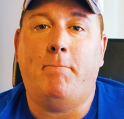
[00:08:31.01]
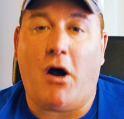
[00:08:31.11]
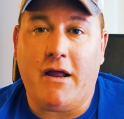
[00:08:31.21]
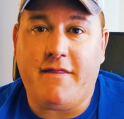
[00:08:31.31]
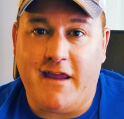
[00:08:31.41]

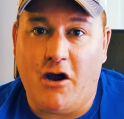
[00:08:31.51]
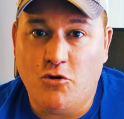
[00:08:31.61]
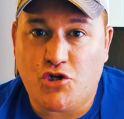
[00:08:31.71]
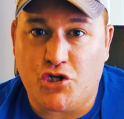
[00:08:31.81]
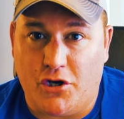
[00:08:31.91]
by the
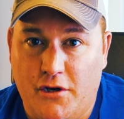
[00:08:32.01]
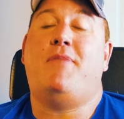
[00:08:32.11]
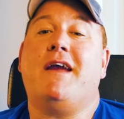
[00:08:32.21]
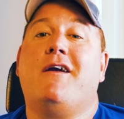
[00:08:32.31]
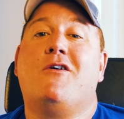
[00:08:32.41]
ocean.
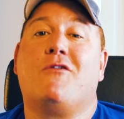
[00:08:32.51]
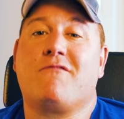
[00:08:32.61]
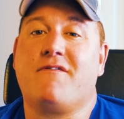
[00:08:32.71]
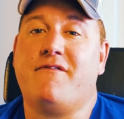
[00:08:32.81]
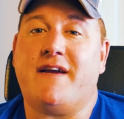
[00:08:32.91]
Pick a
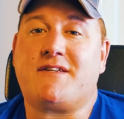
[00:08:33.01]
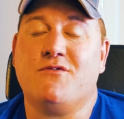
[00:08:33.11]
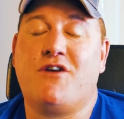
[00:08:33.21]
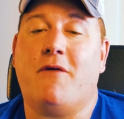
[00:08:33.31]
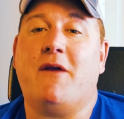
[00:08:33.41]
corner of the
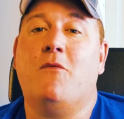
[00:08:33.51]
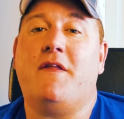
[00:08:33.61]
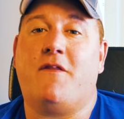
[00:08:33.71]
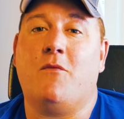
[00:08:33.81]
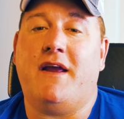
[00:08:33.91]
vessel going
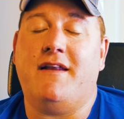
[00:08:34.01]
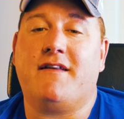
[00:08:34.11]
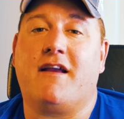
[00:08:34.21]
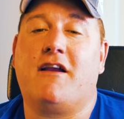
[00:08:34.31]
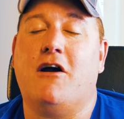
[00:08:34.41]
with the
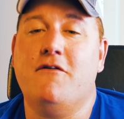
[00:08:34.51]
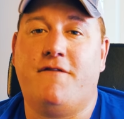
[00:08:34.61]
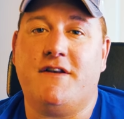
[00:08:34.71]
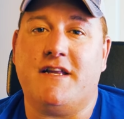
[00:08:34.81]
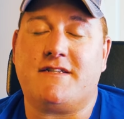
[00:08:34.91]
wind, go
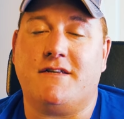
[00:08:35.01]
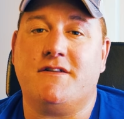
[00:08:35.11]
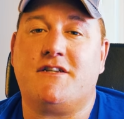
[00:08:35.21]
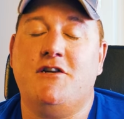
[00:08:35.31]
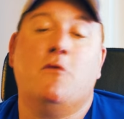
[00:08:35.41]
for
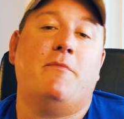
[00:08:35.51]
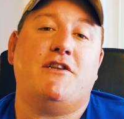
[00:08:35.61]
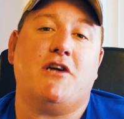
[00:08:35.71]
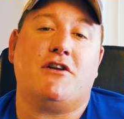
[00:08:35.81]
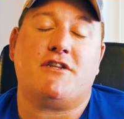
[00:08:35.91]
distance, you'll be
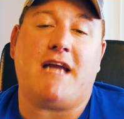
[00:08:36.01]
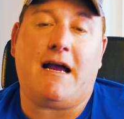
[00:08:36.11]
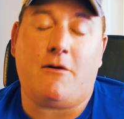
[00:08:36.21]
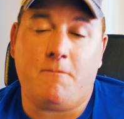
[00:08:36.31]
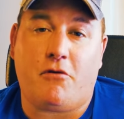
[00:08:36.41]
judged
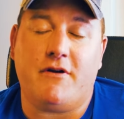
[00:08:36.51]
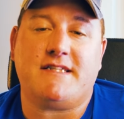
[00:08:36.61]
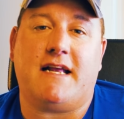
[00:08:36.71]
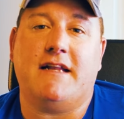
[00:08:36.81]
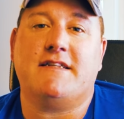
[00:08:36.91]
on
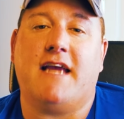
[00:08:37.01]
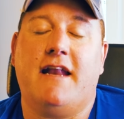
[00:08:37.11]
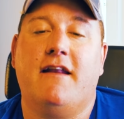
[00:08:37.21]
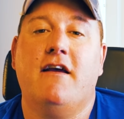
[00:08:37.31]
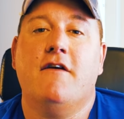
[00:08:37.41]
points out of
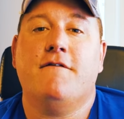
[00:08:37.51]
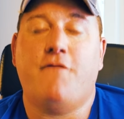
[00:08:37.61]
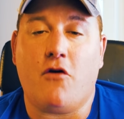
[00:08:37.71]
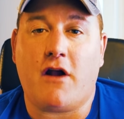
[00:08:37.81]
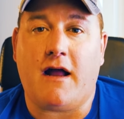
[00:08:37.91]
ten
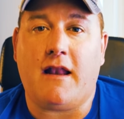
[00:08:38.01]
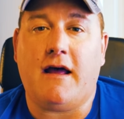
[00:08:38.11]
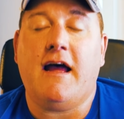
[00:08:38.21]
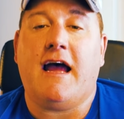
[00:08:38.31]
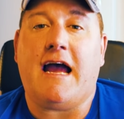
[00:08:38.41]
for
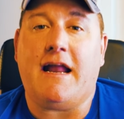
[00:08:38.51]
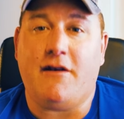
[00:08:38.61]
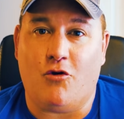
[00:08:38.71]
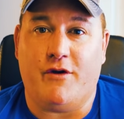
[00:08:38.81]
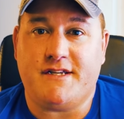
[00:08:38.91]
color
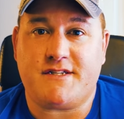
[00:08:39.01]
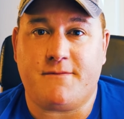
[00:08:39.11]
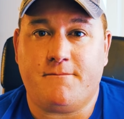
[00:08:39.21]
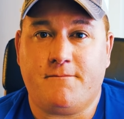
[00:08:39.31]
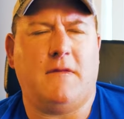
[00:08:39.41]
and
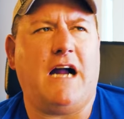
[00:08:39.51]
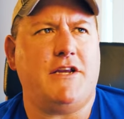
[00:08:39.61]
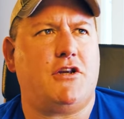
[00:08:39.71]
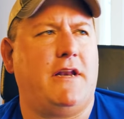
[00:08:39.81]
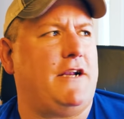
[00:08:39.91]
noise. I
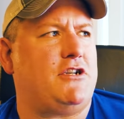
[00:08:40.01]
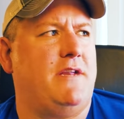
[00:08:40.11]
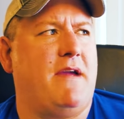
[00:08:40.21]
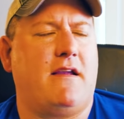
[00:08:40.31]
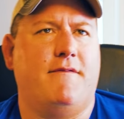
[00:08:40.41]
should
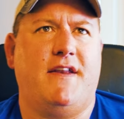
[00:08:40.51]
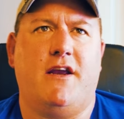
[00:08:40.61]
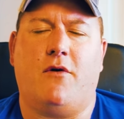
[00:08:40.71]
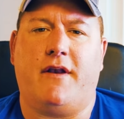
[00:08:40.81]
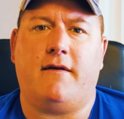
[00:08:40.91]
actually make a
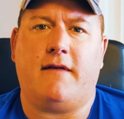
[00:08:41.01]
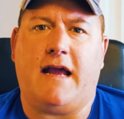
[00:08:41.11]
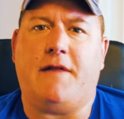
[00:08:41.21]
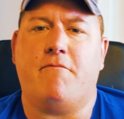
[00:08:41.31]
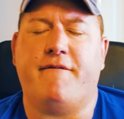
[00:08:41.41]
video on
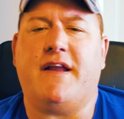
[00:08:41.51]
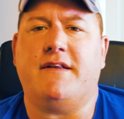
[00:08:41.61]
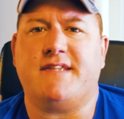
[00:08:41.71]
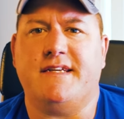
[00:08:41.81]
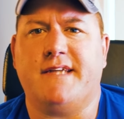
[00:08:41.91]
how to
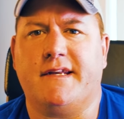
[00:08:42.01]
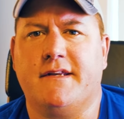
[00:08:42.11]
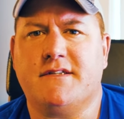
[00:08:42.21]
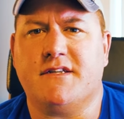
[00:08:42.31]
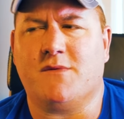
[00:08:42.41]
prevent
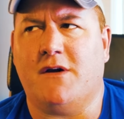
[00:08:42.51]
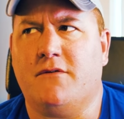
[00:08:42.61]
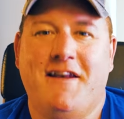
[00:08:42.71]
seasickness as well.